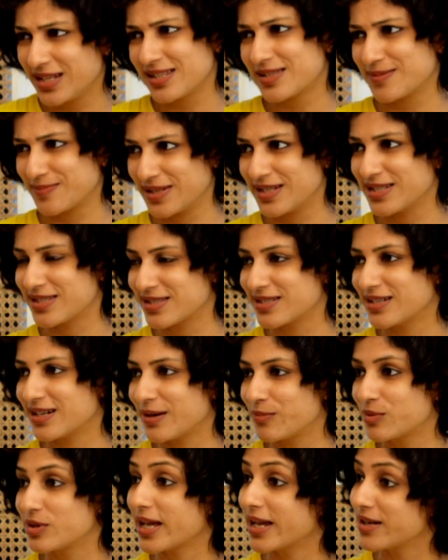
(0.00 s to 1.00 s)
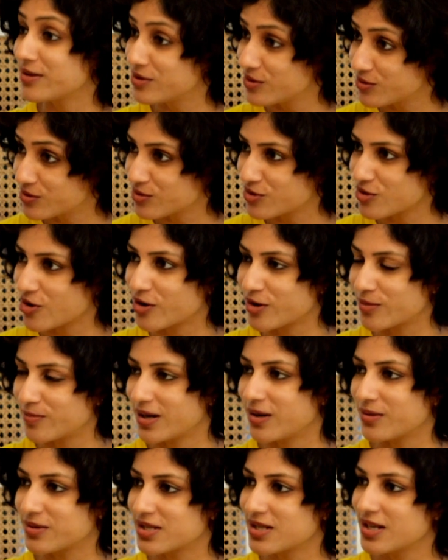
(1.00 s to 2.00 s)
Please, I would like you to talk
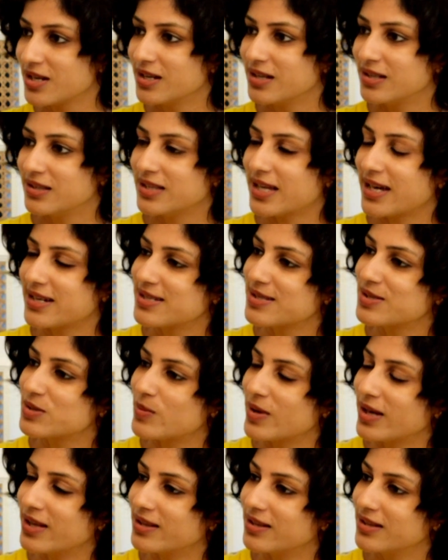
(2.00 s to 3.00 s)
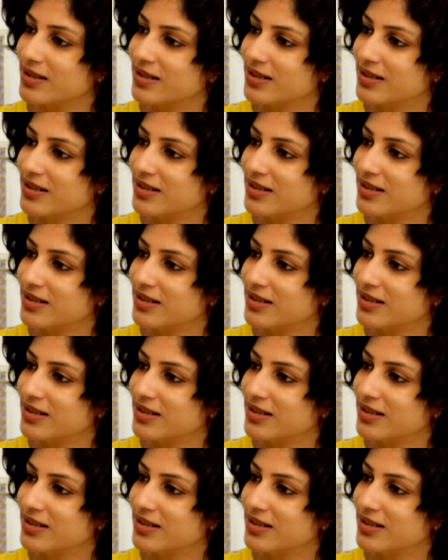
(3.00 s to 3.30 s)
about that as well.